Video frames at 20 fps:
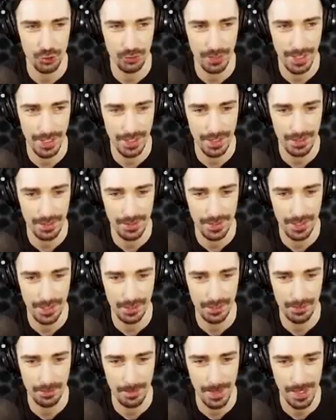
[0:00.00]
trade it
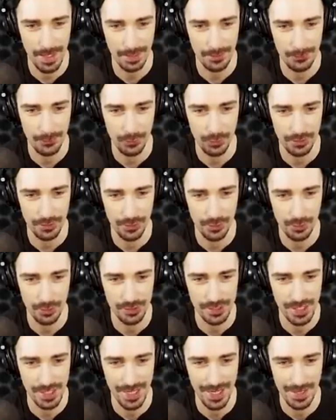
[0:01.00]
here back and forth the whole
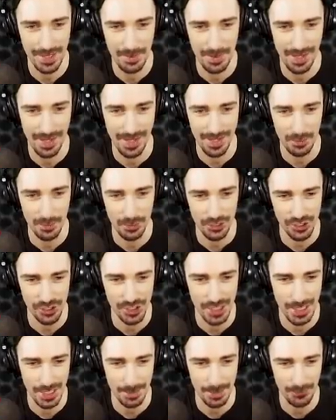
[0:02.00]
let's time, and we'll just
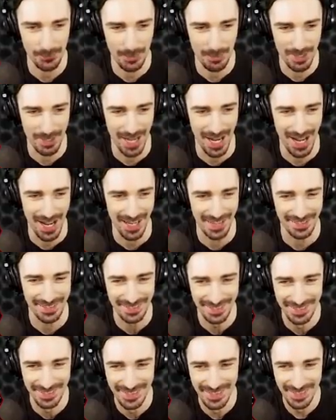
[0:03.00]
no, keep it from no. Khan.
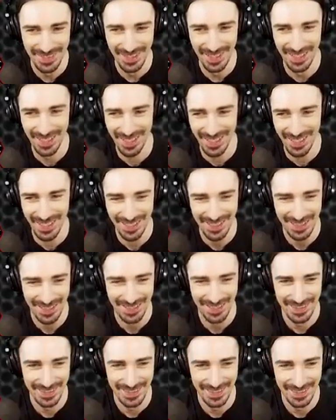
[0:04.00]
No. Sounds
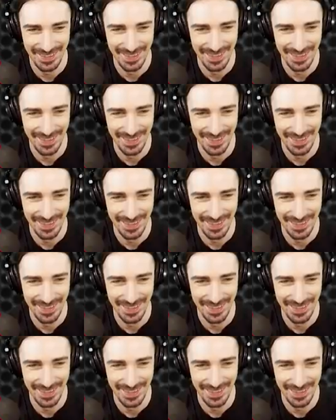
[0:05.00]
good.